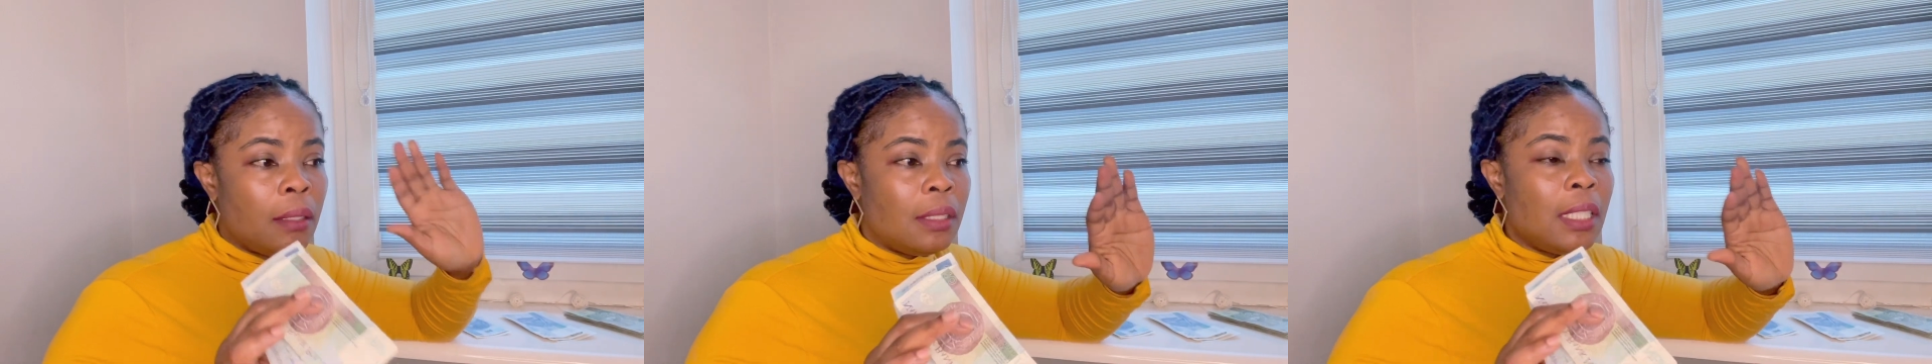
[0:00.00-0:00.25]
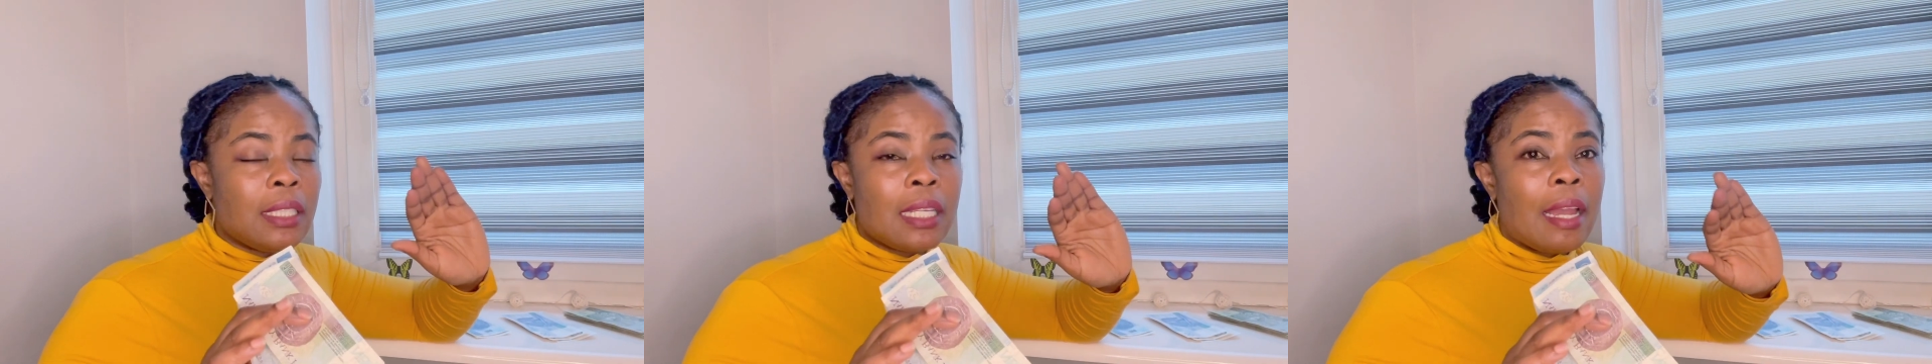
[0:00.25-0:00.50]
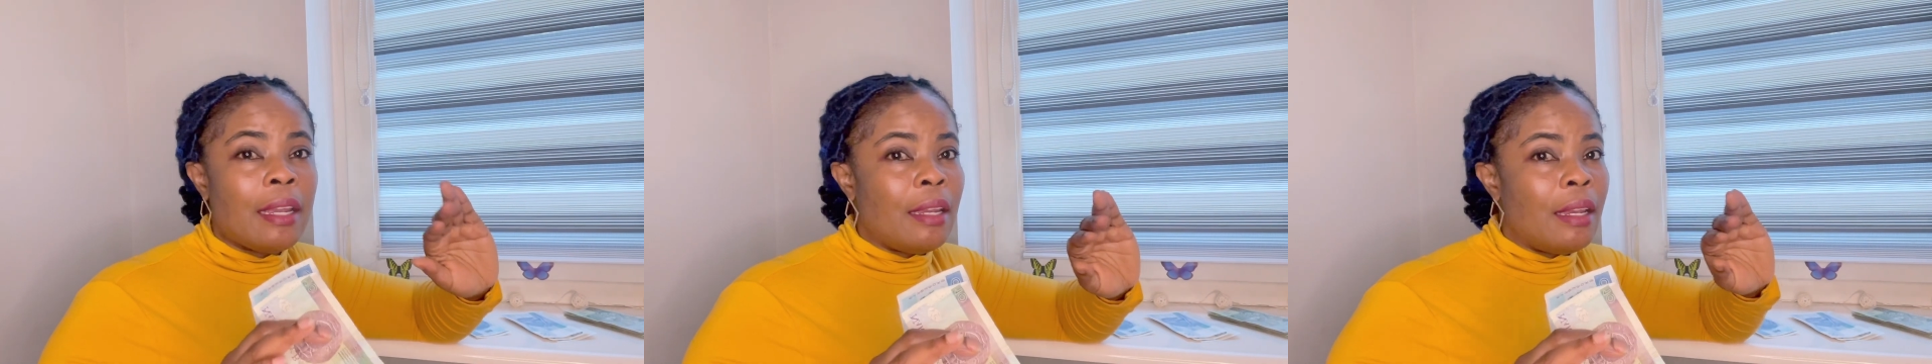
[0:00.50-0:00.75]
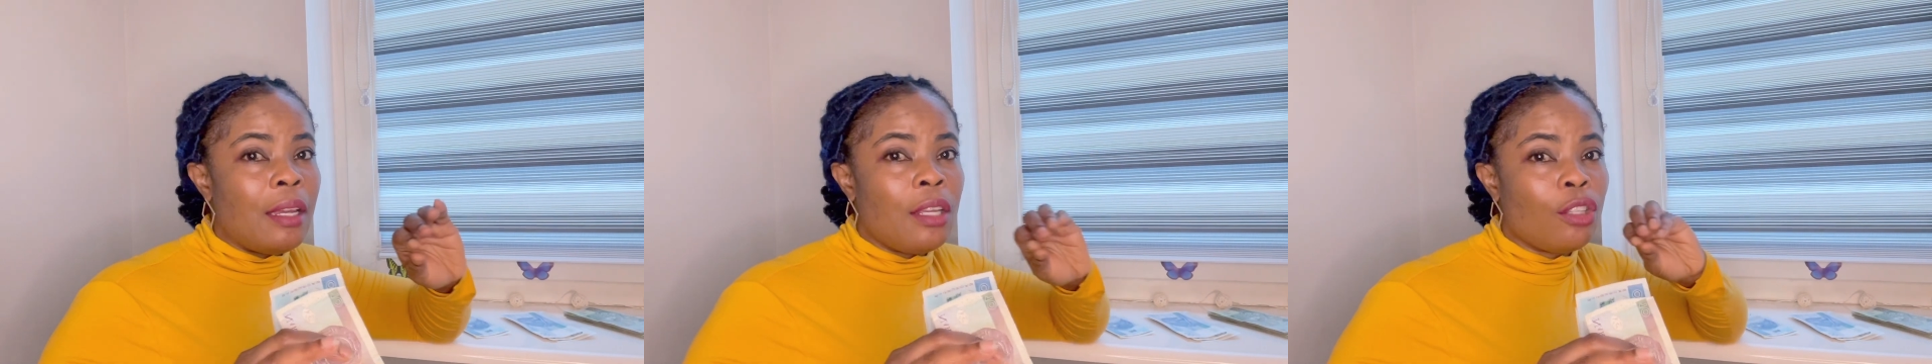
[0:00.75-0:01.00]
Data
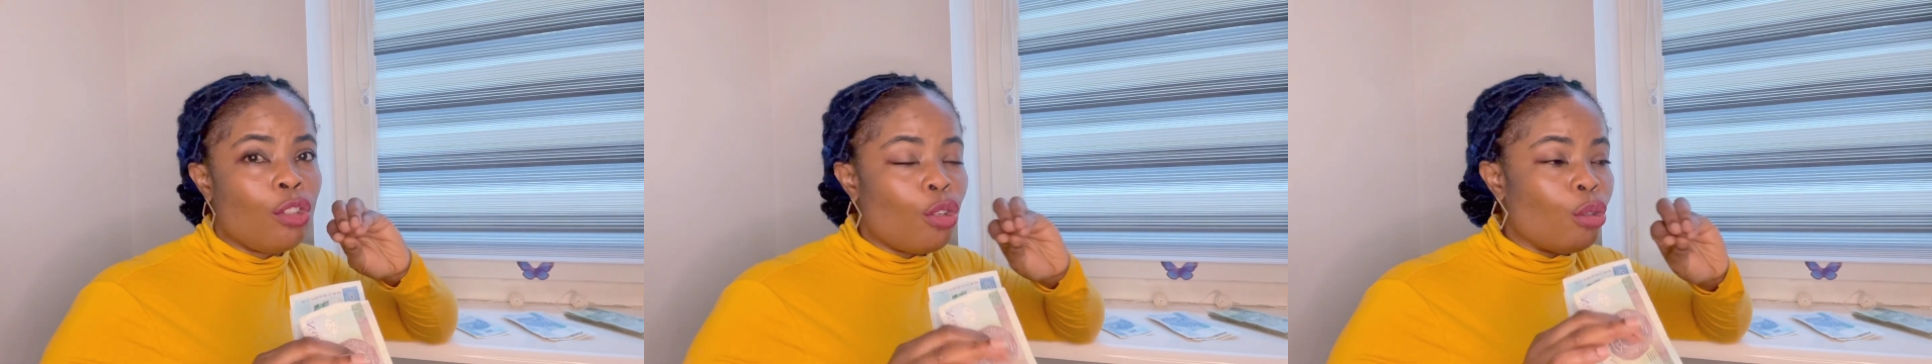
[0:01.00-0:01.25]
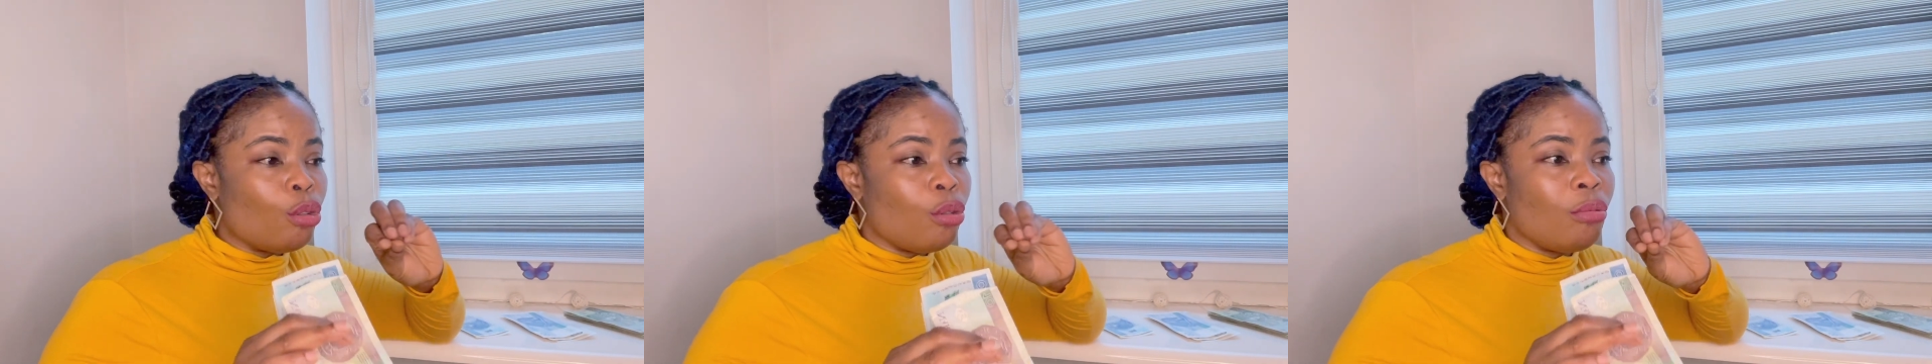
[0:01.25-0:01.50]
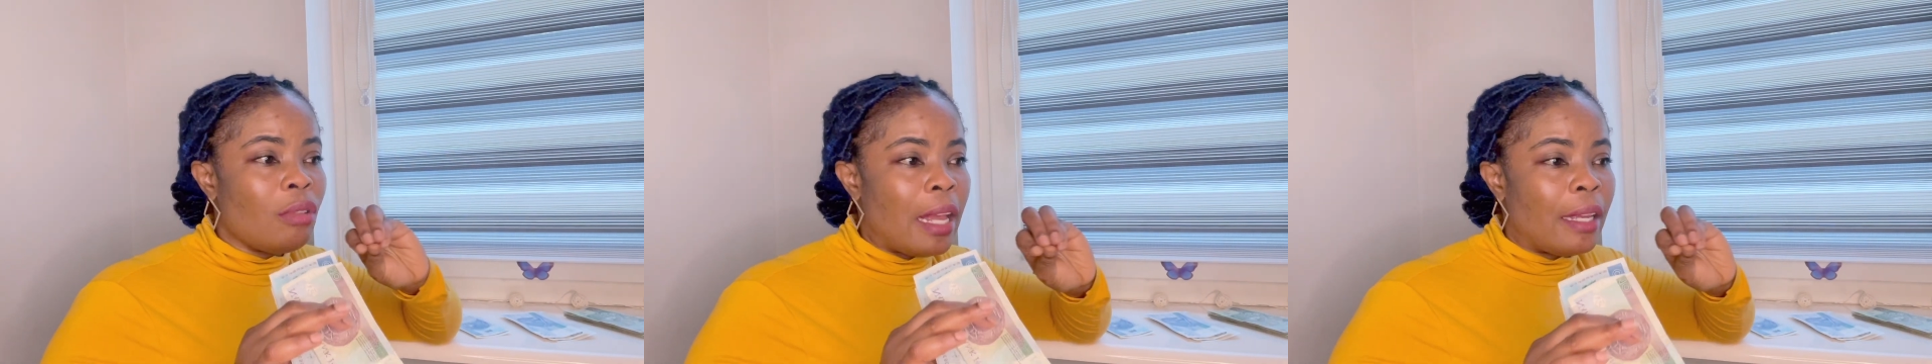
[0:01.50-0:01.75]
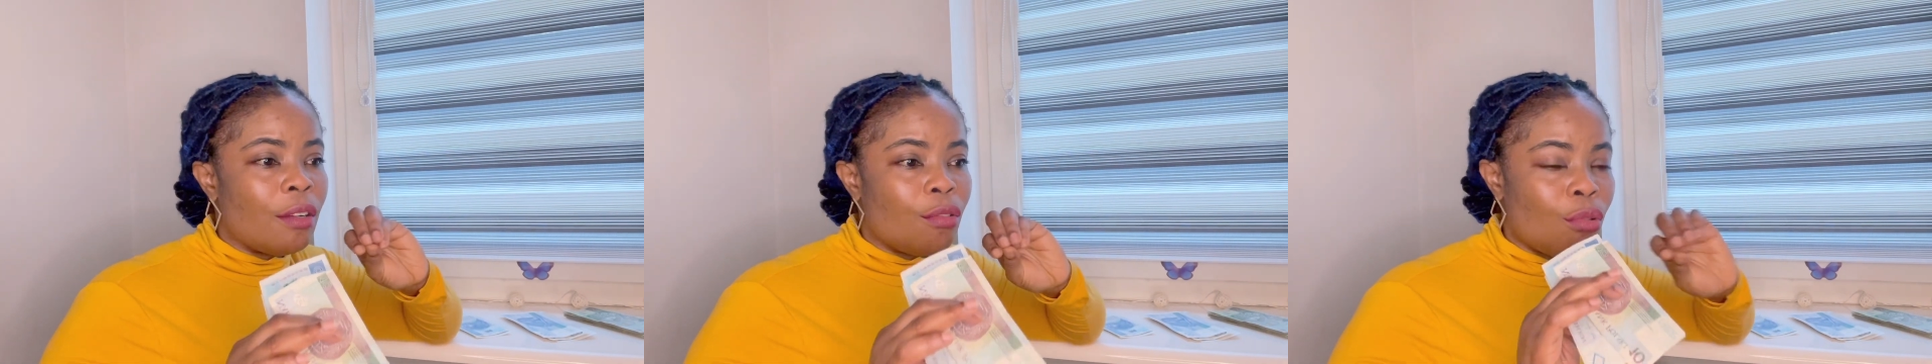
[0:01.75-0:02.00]
here doesn't
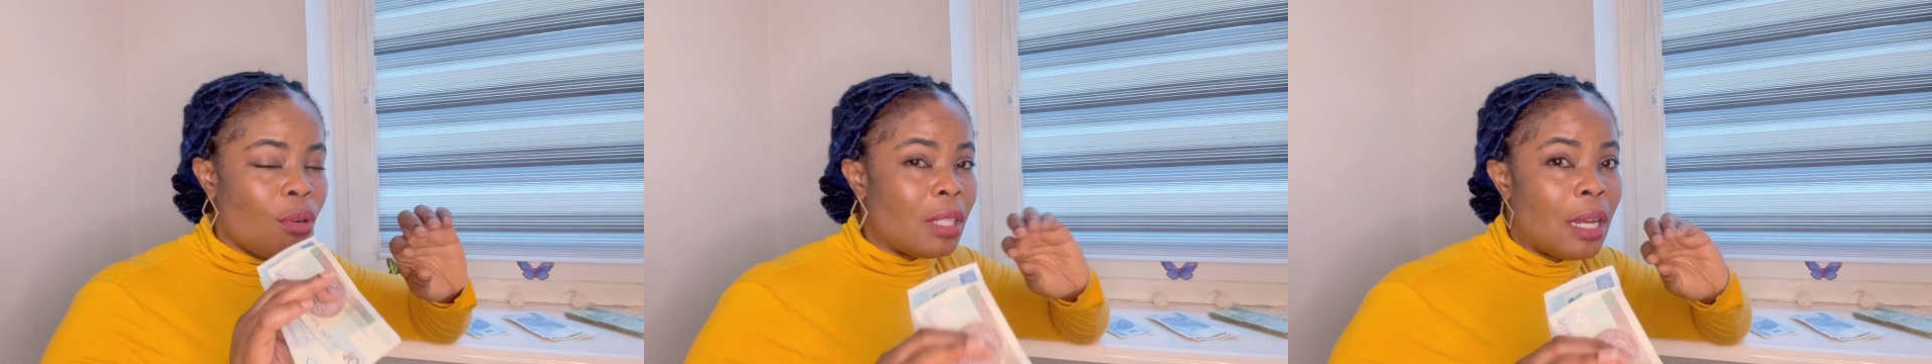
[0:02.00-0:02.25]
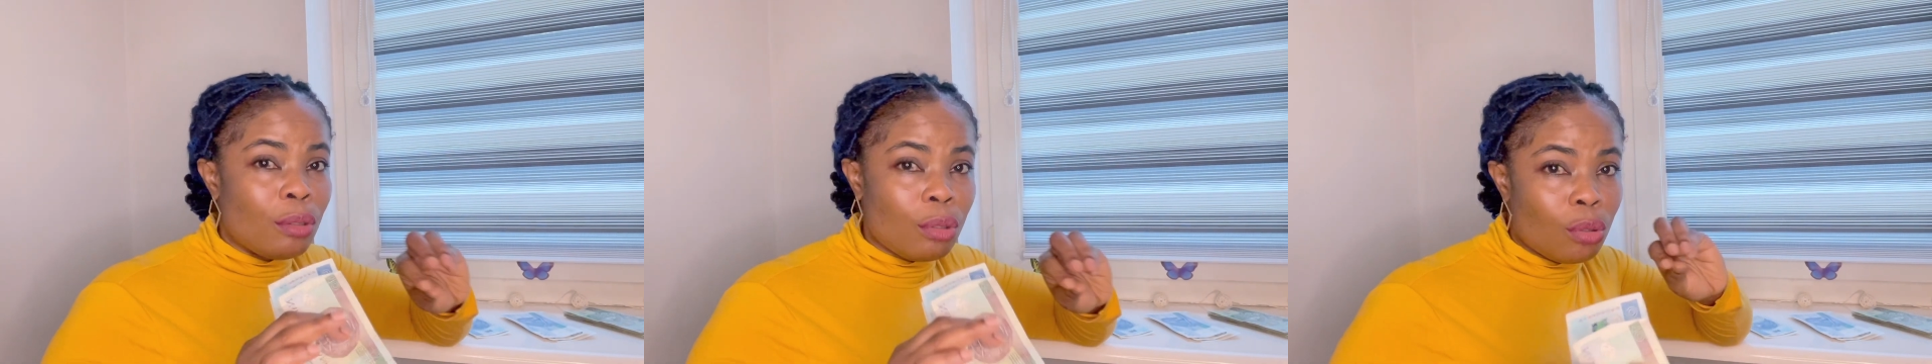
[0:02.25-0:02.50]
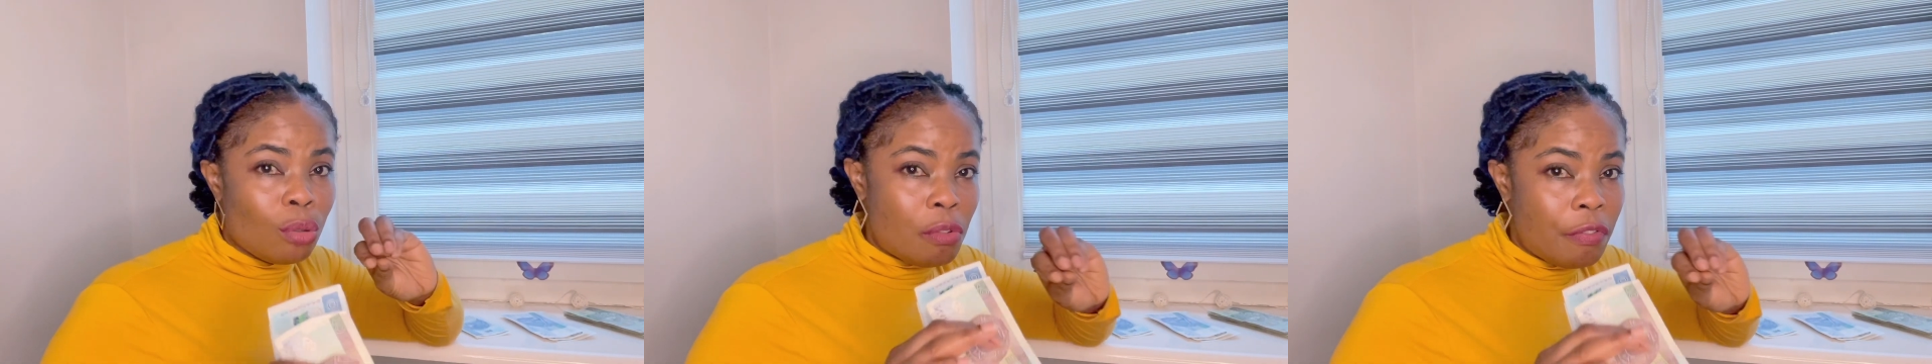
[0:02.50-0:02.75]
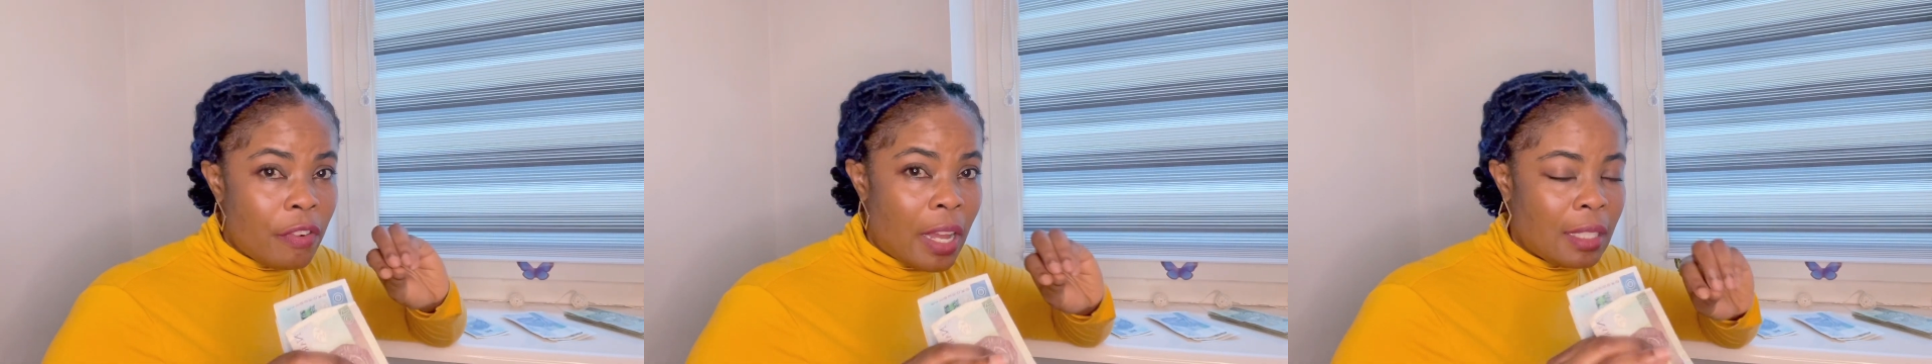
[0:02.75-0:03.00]
like run out so
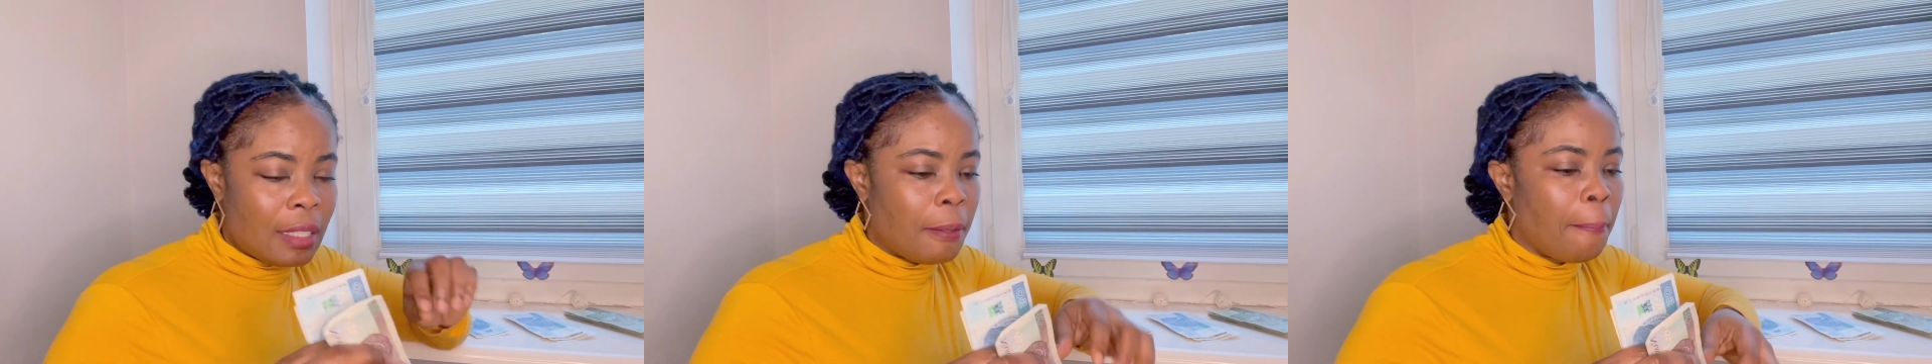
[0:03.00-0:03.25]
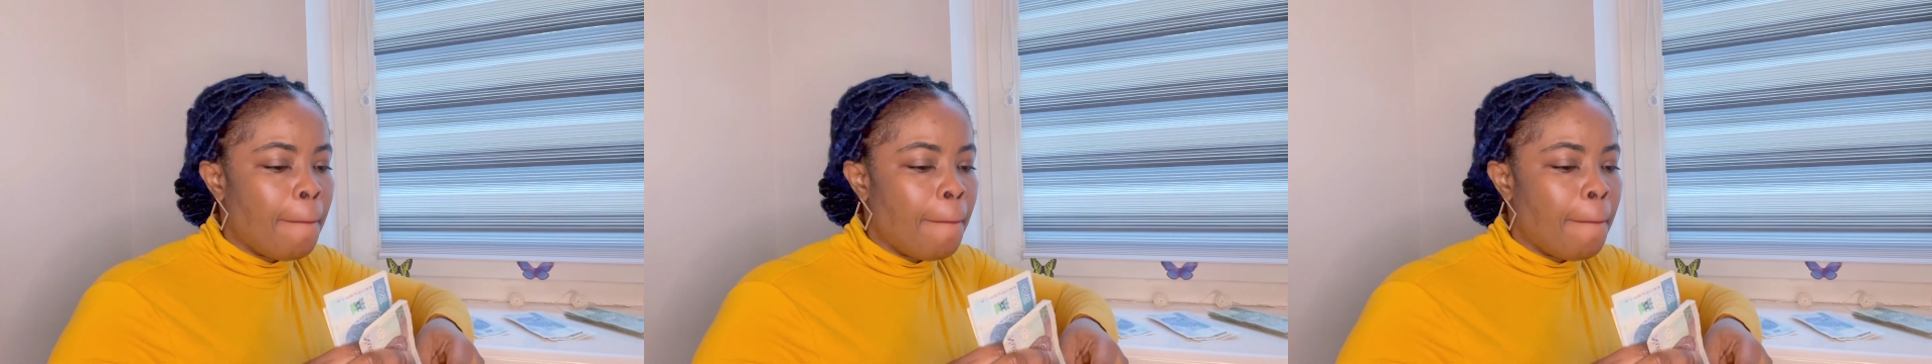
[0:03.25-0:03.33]
fast.